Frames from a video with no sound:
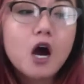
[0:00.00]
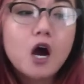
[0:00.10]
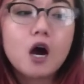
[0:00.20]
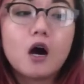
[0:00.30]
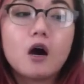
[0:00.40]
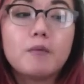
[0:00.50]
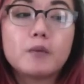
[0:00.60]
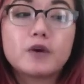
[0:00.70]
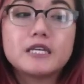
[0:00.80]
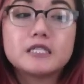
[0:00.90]
a
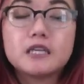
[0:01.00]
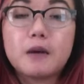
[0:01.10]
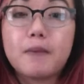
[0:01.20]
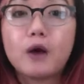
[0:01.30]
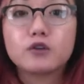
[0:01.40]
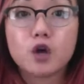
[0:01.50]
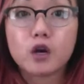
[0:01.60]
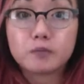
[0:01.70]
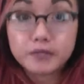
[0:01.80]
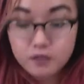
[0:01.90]
pricey amount on
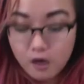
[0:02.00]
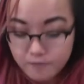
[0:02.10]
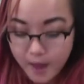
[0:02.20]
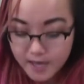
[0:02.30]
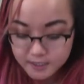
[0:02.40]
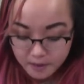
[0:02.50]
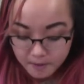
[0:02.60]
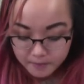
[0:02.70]
a peel-off mask.